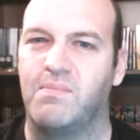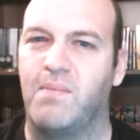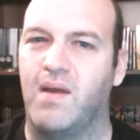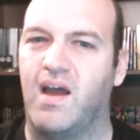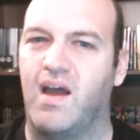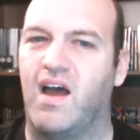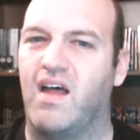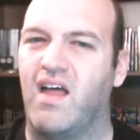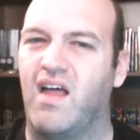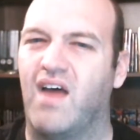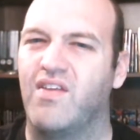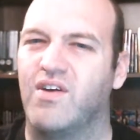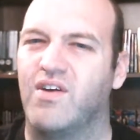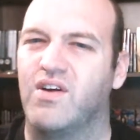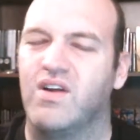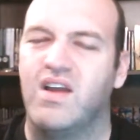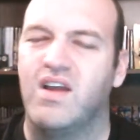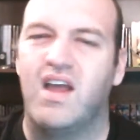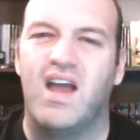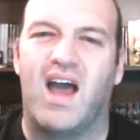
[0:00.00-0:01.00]

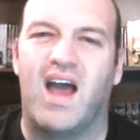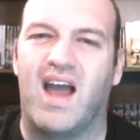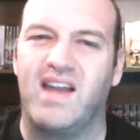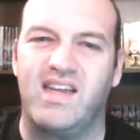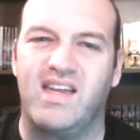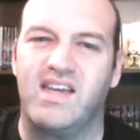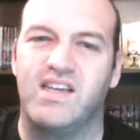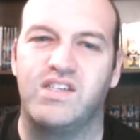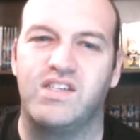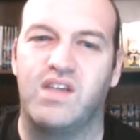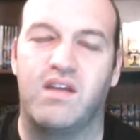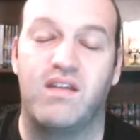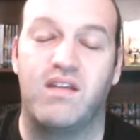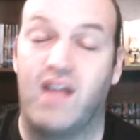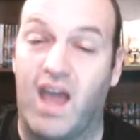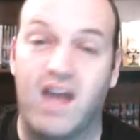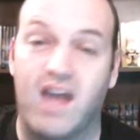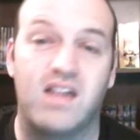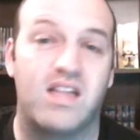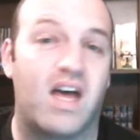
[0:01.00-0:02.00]
other ideas. It
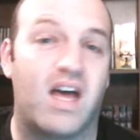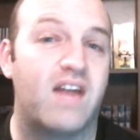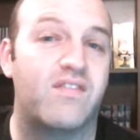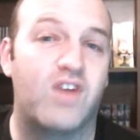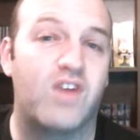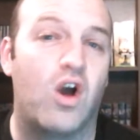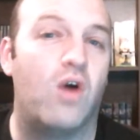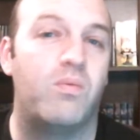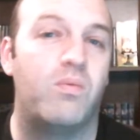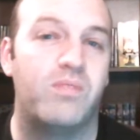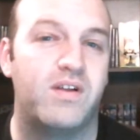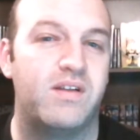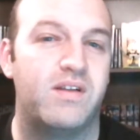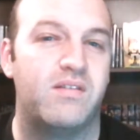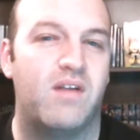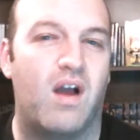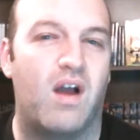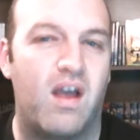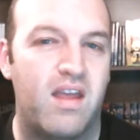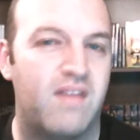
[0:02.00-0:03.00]
had a lot of Copland
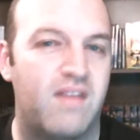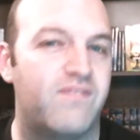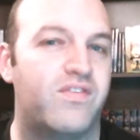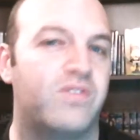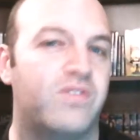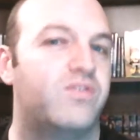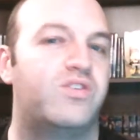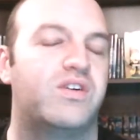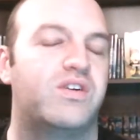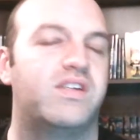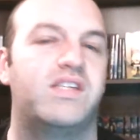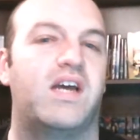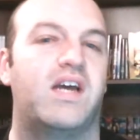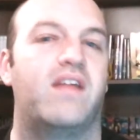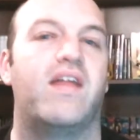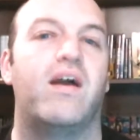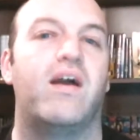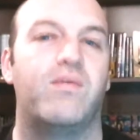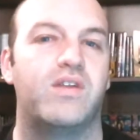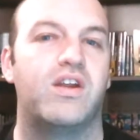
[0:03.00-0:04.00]
influence. You could tell
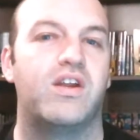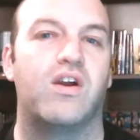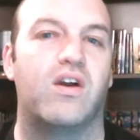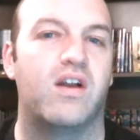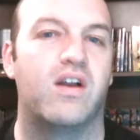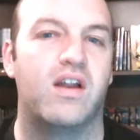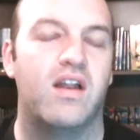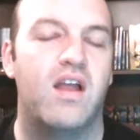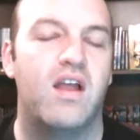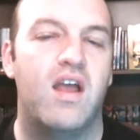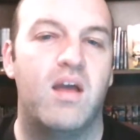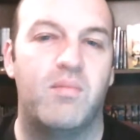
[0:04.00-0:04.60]
that when you heard it.